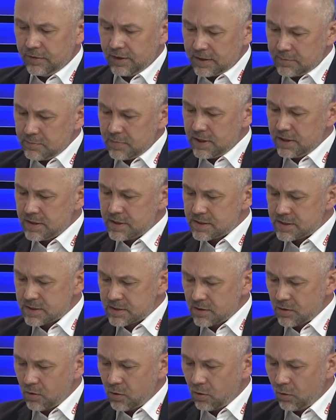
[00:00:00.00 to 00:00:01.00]
That
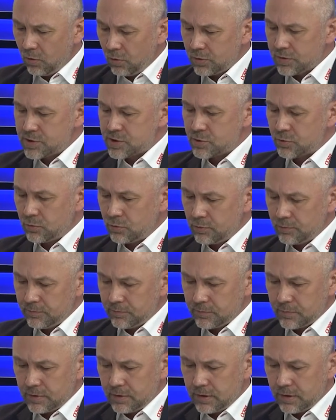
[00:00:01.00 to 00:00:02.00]
means also
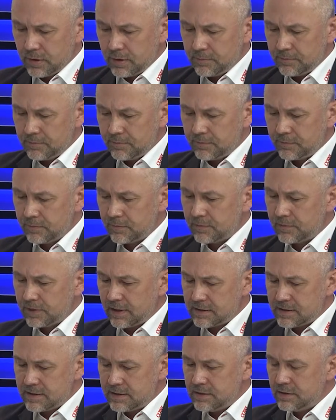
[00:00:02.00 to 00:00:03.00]

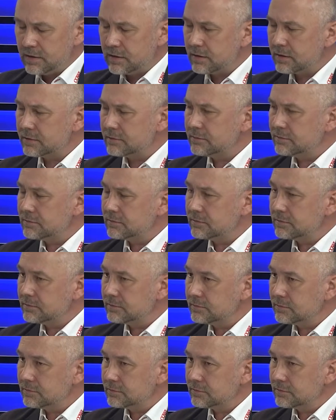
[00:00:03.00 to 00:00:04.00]
that here
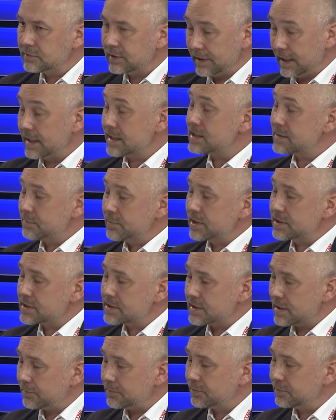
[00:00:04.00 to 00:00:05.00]
the next big
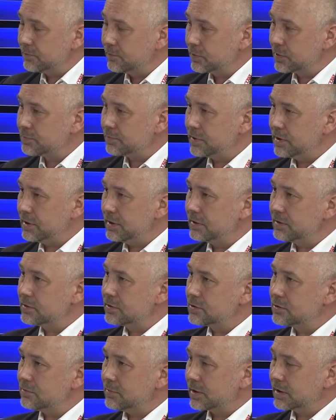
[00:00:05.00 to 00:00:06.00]
step would be
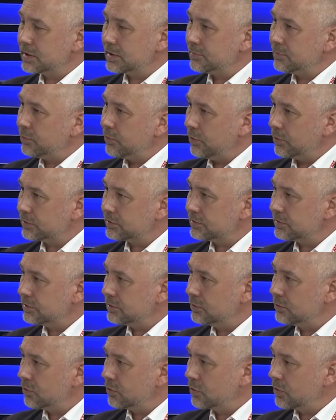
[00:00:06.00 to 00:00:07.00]
to make it important
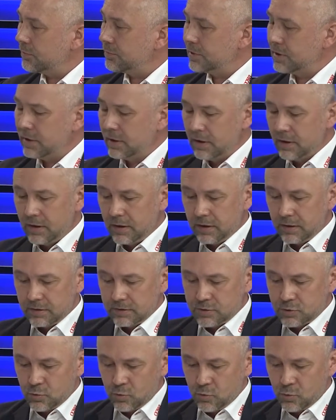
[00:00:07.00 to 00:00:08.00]
in Europe
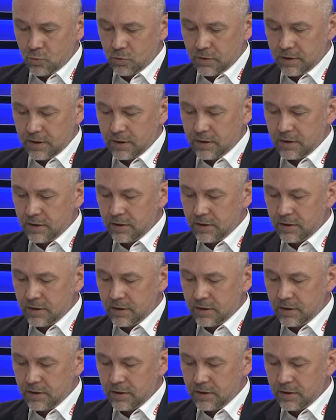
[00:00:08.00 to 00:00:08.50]
to